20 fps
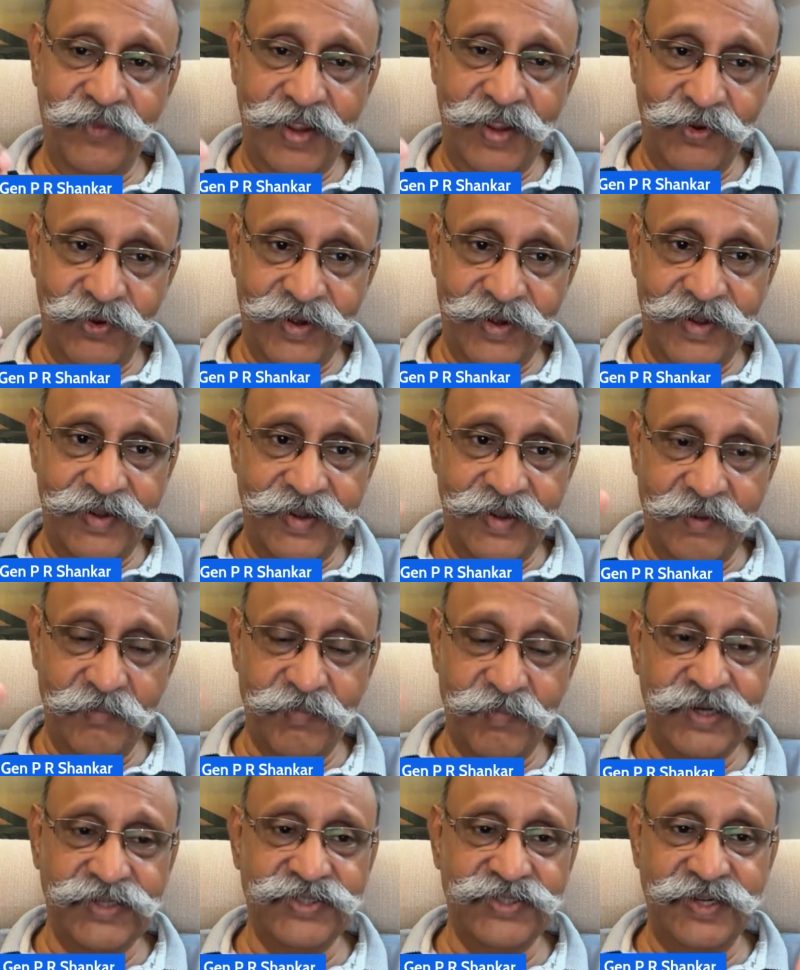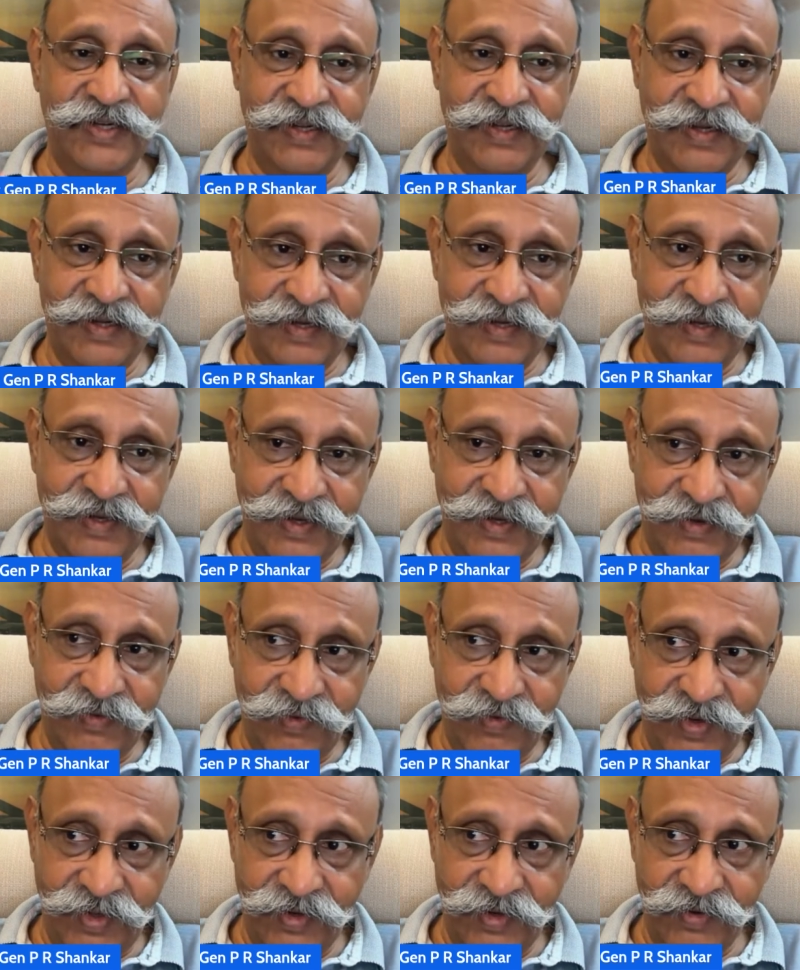allocated budget and
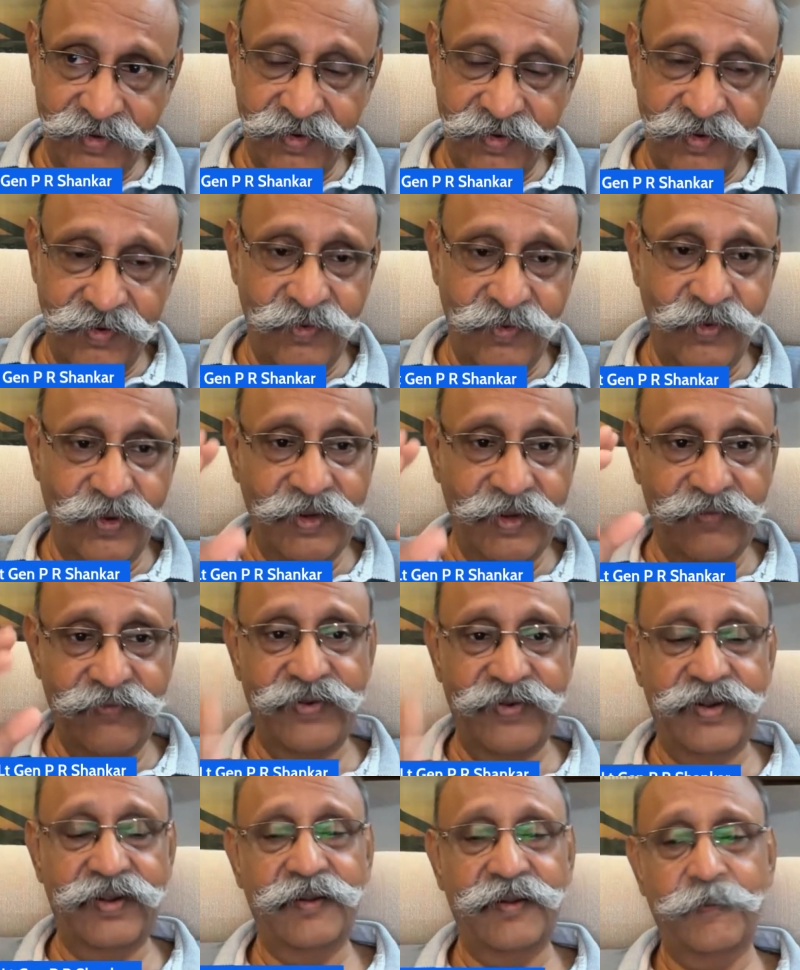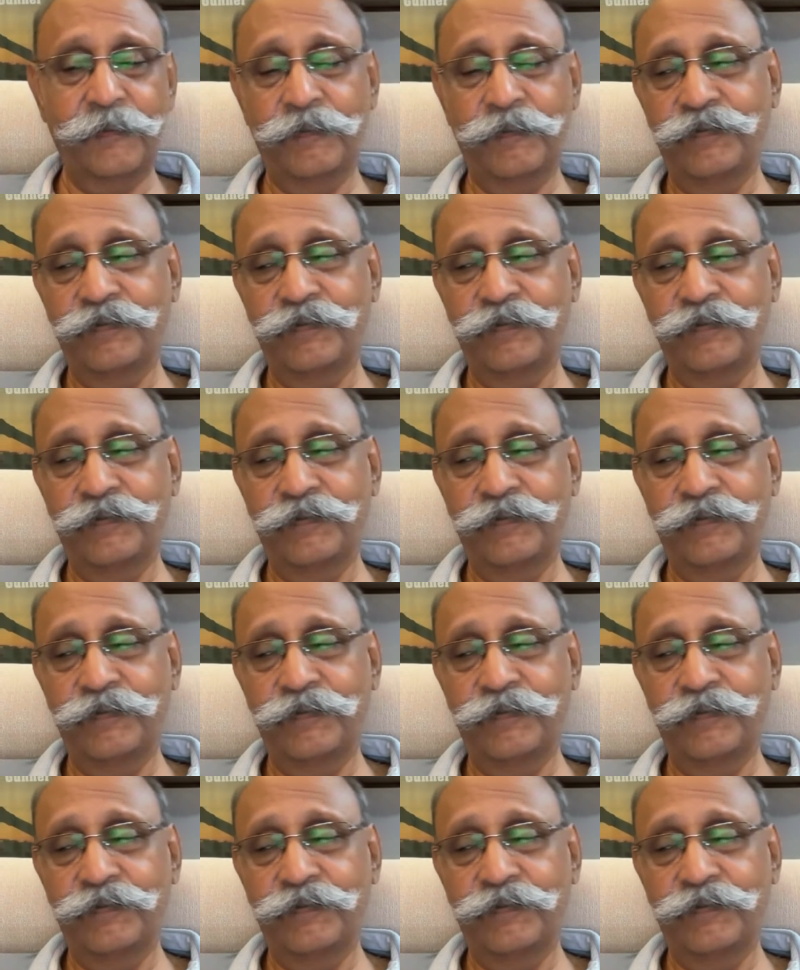they are going for it.